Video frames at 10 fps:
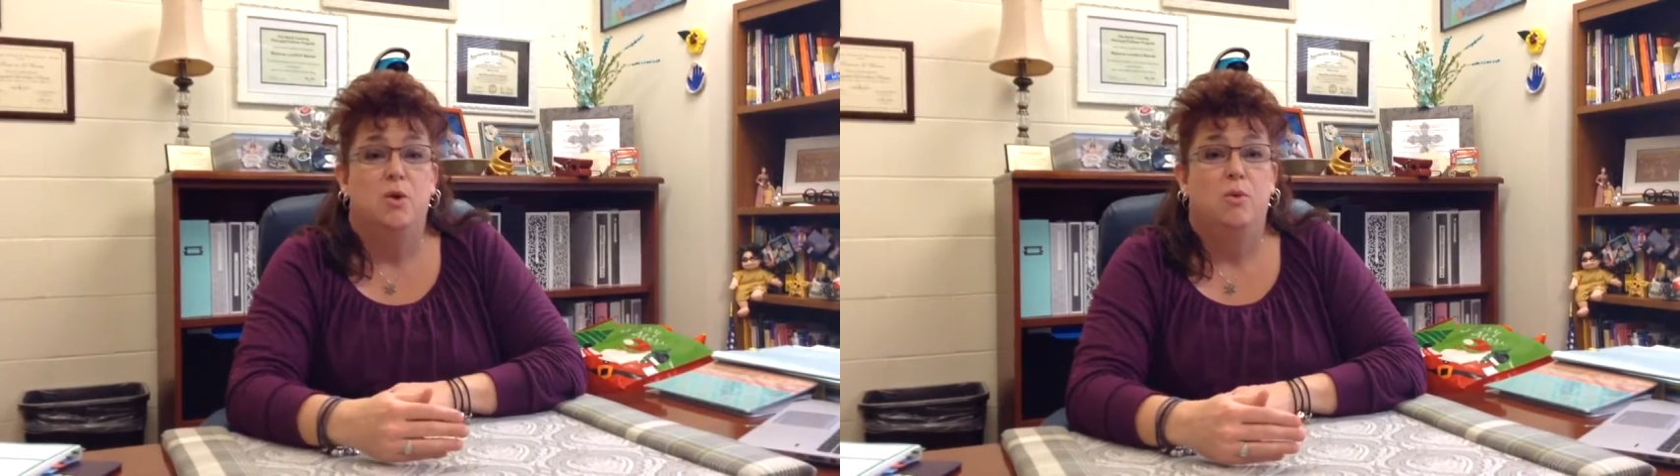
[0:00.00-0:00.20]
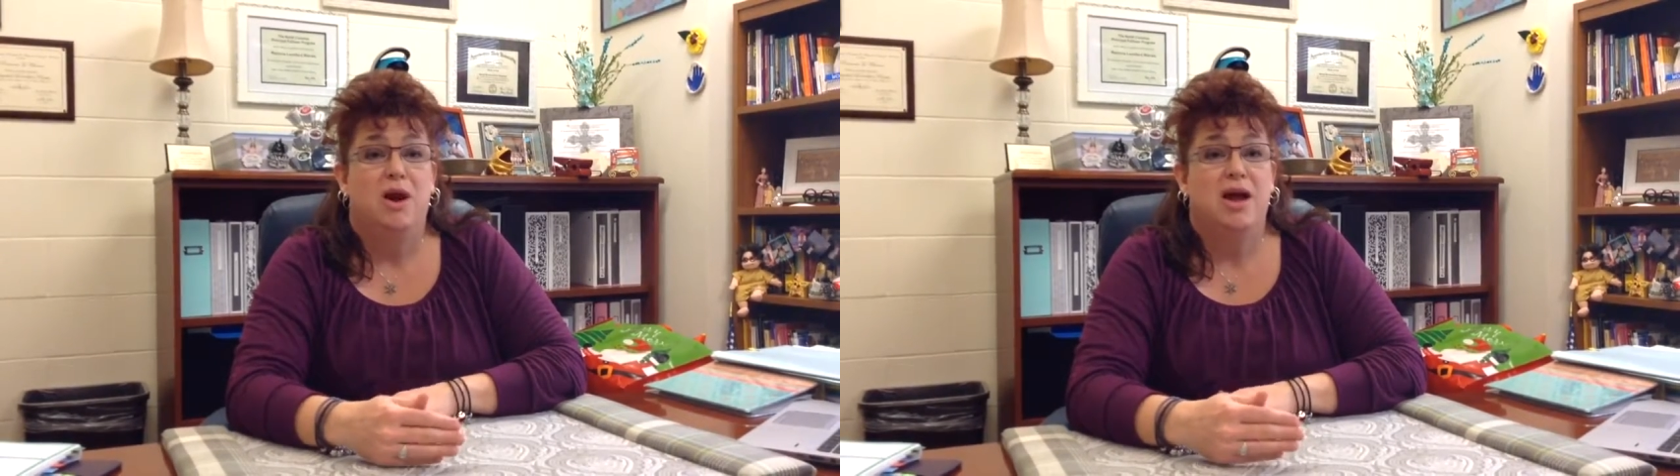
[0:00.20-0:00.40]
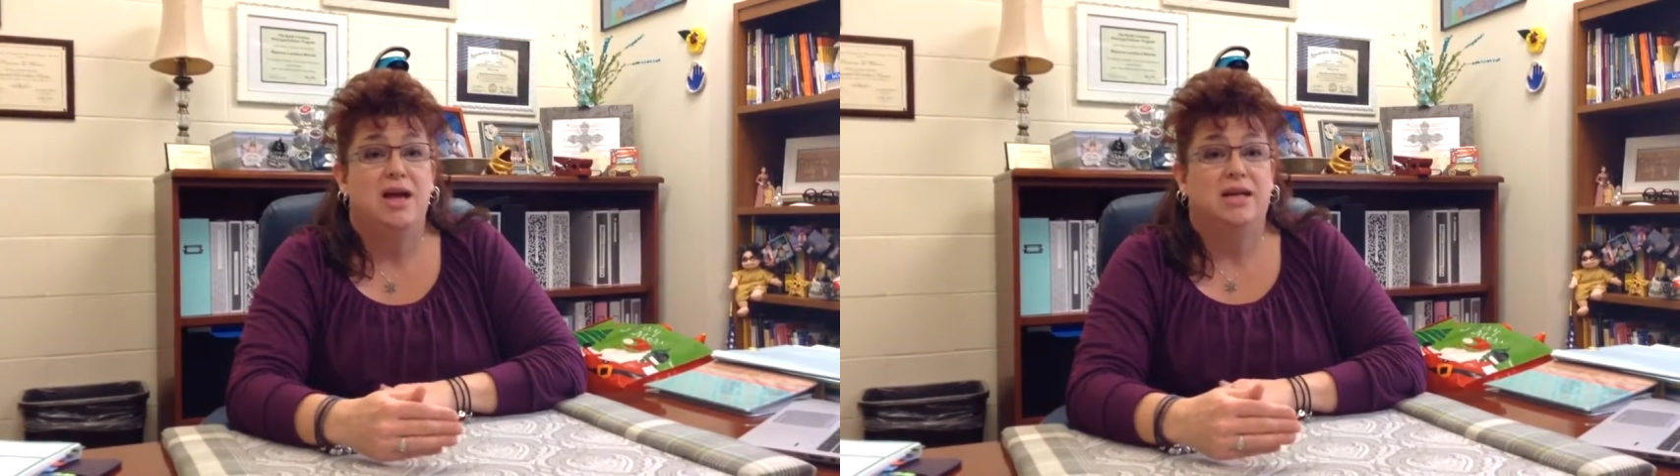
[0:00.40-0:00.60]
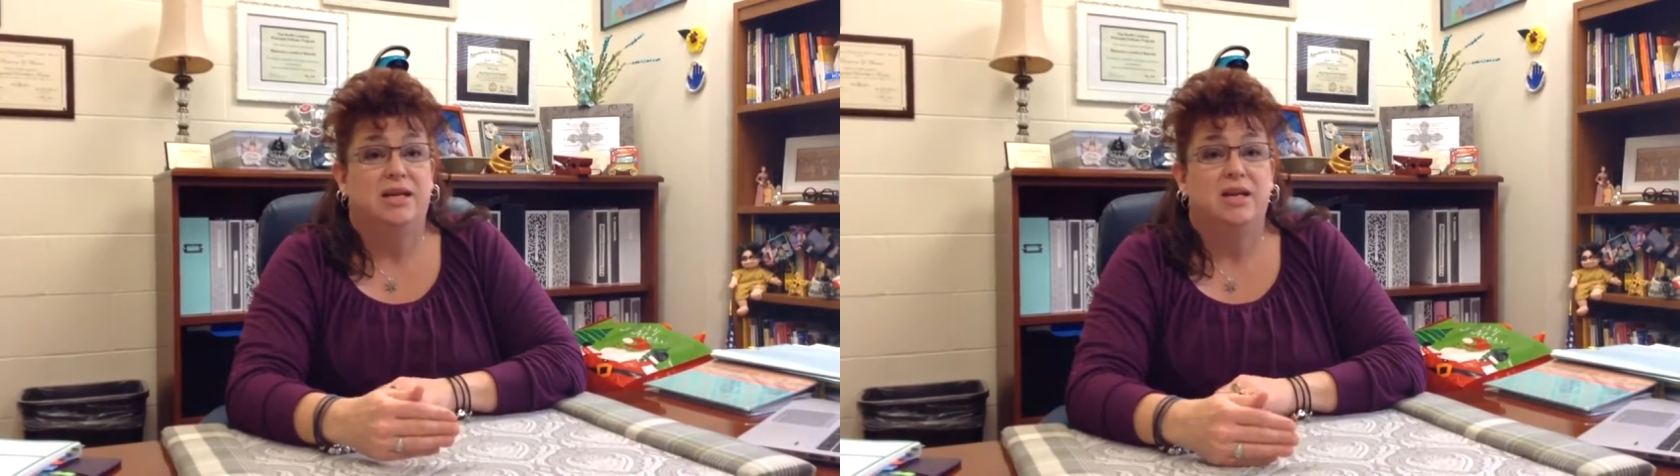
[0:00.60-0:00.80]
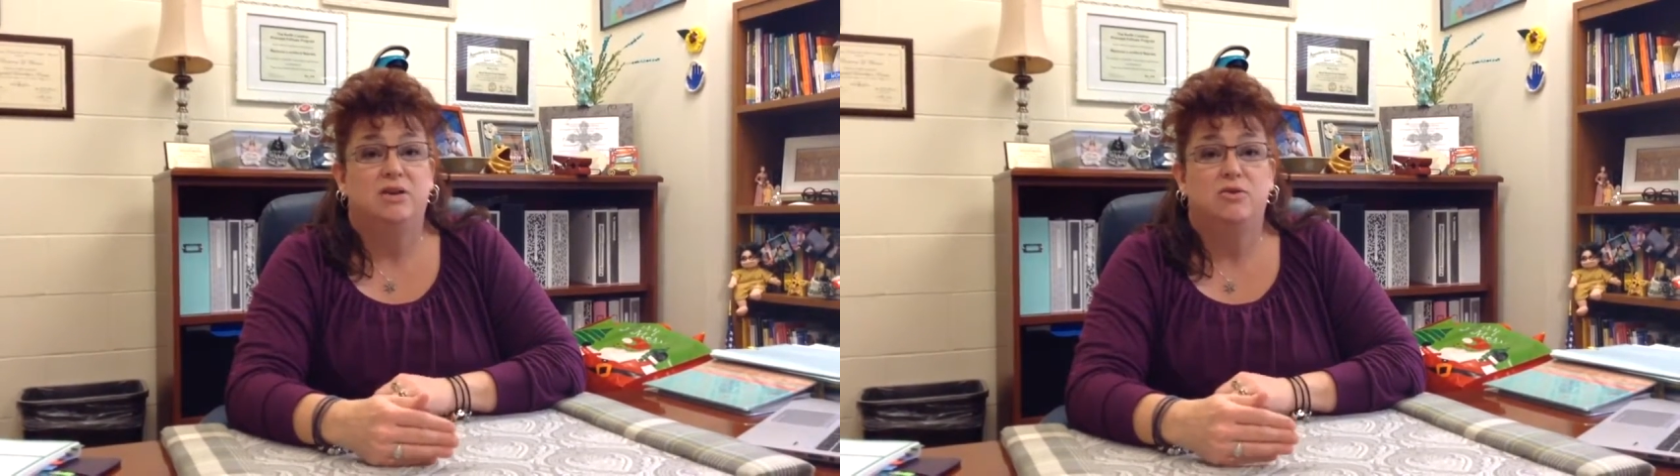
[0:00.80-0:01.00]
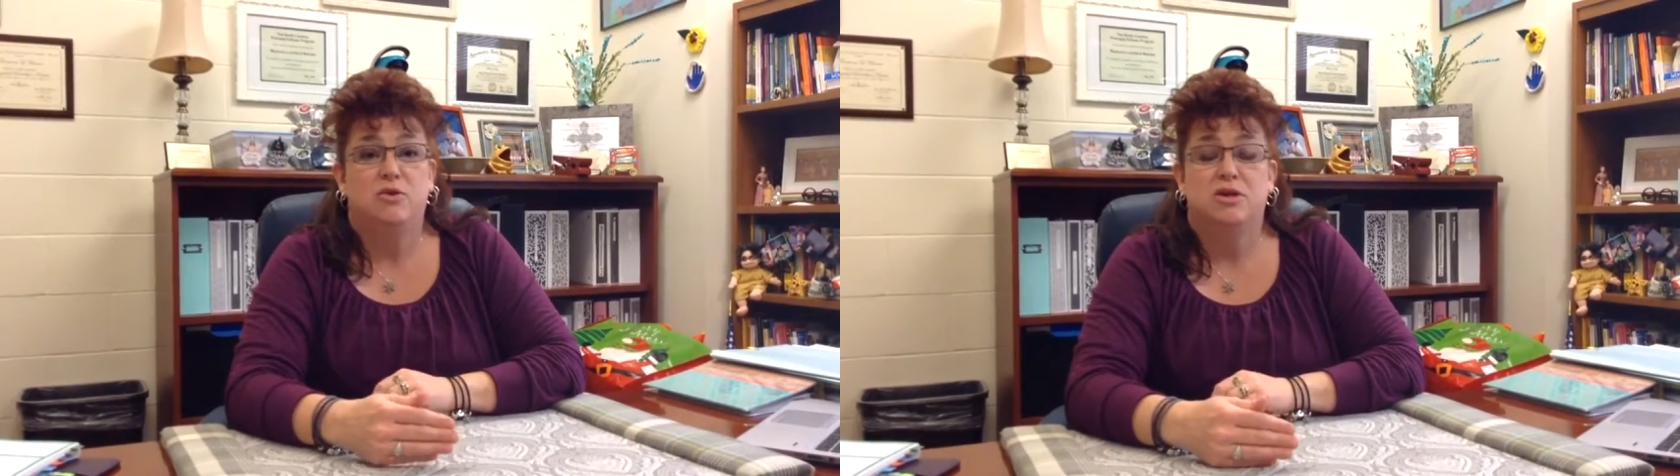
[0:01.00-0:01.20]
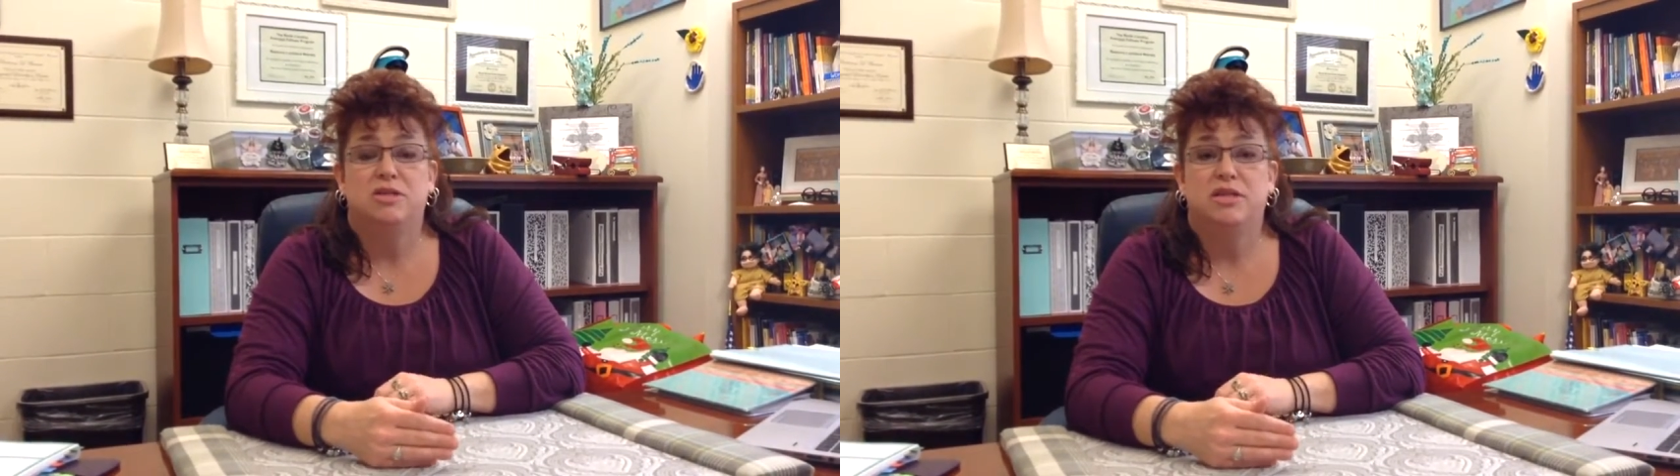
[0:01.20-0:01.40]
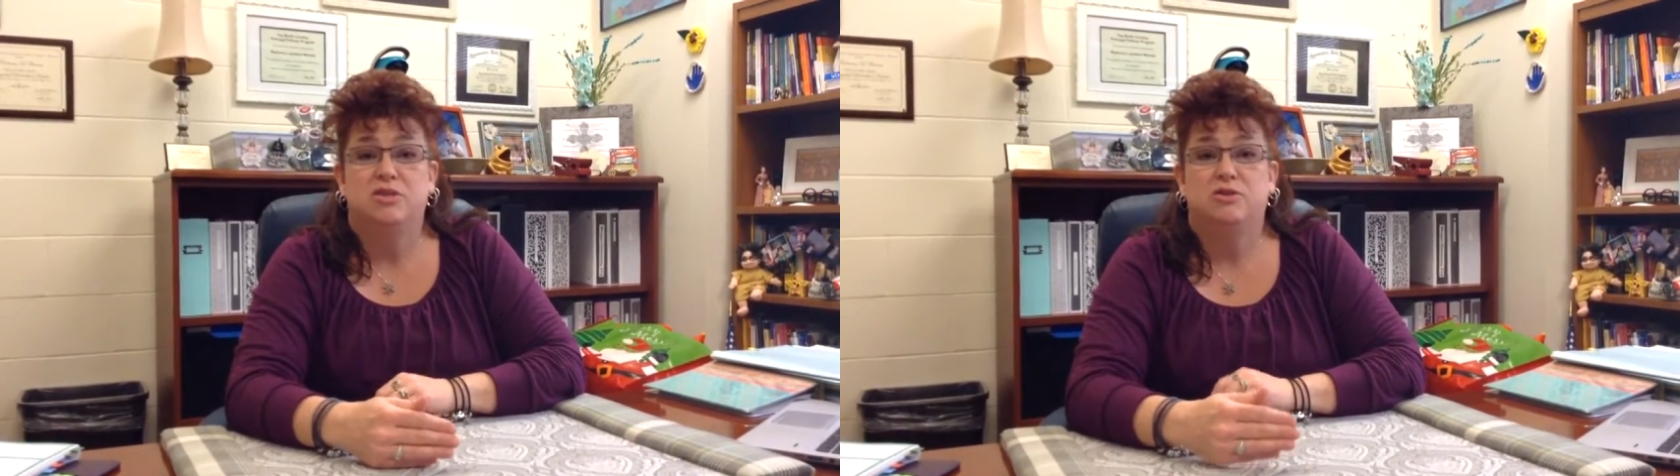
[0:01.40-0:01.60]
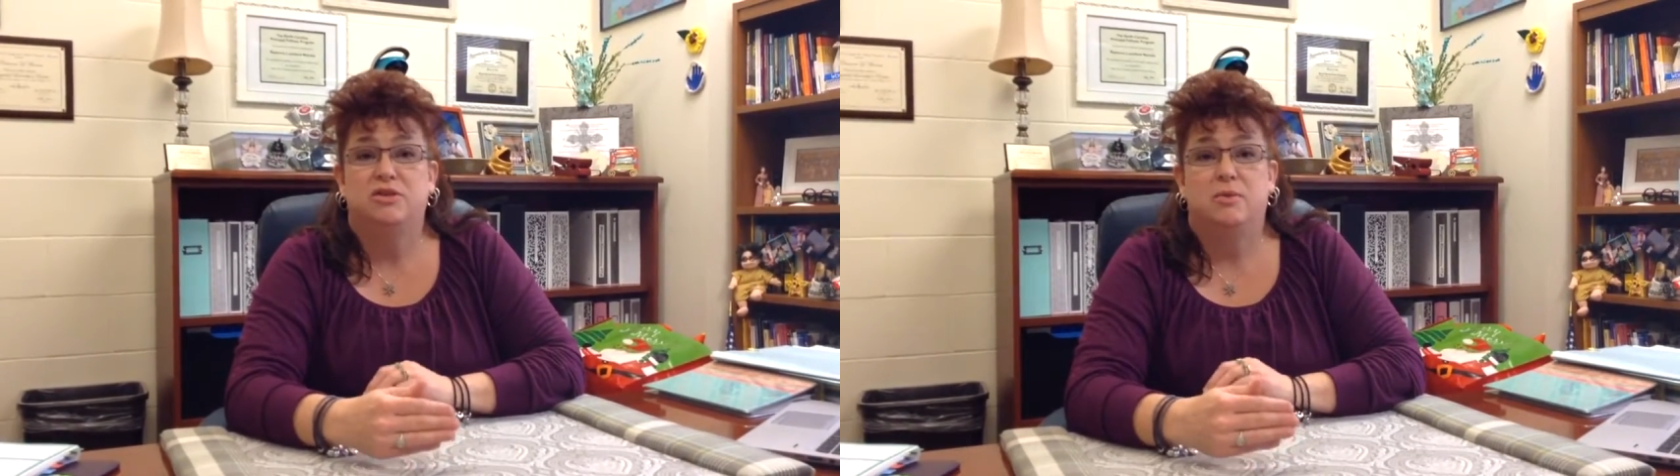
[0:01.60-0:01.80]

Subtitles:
where I had kindergarten teachers